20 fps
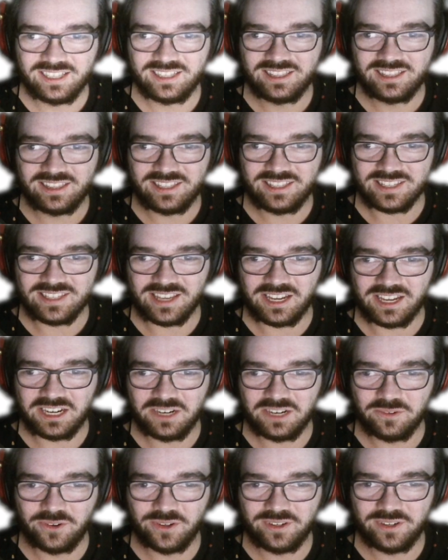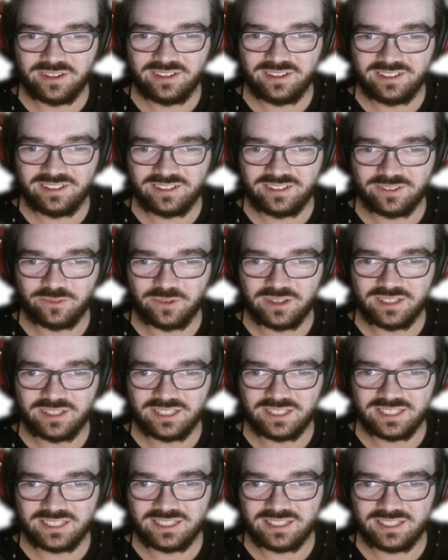Does anyone want
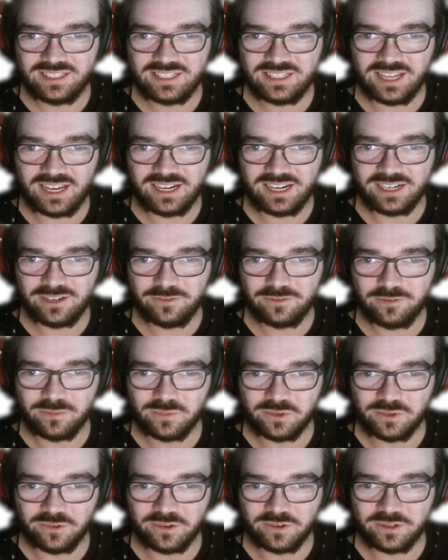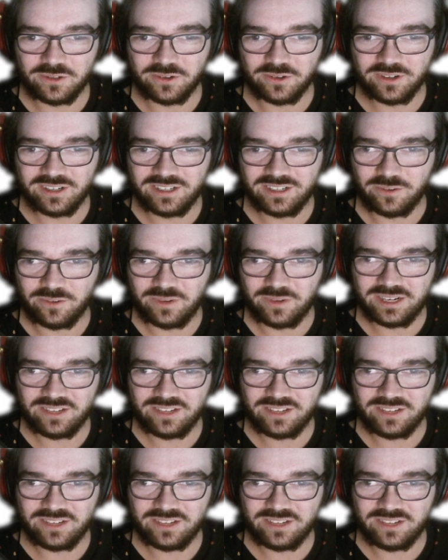Tiger from Toradora in a wedding